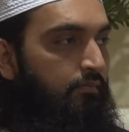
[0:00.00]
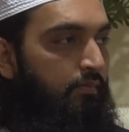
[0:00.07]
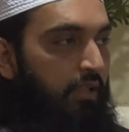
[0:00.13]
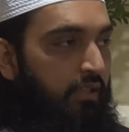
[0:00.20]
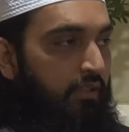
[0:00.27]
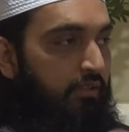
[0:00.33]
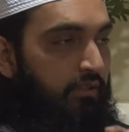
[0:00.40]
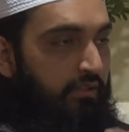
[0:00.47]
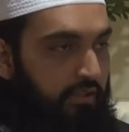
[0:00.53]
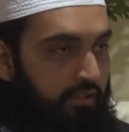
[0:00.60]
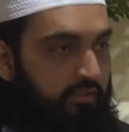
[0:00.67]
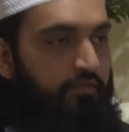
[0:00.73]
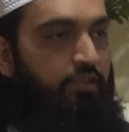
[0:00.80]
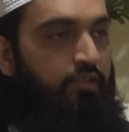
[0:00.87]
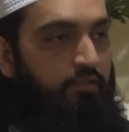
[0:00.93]
Right?
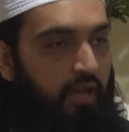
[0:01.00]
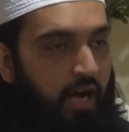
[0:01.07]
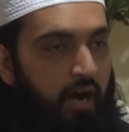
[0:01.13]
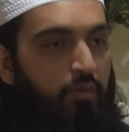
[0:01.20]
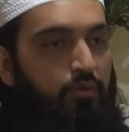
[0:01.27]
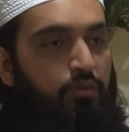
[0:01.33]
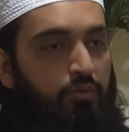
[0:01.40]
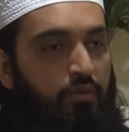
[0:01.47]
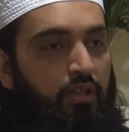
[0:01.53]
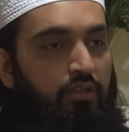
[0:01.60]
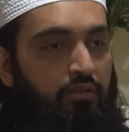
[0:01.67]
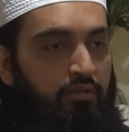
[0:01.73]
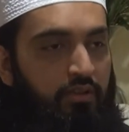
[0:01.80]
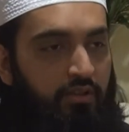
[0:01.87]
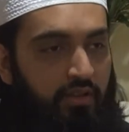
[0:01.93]
This is how you
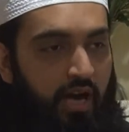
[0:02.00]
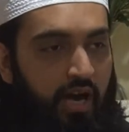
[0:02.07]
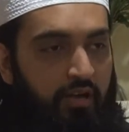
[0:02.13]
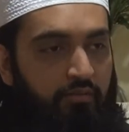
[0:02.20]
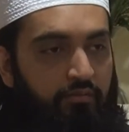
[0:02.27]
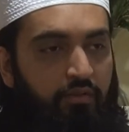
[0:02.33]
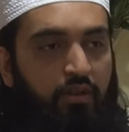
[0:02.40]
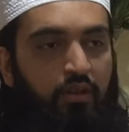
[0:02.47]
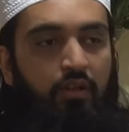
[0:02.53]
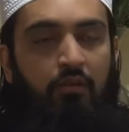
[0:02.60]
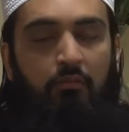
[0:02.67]
can derive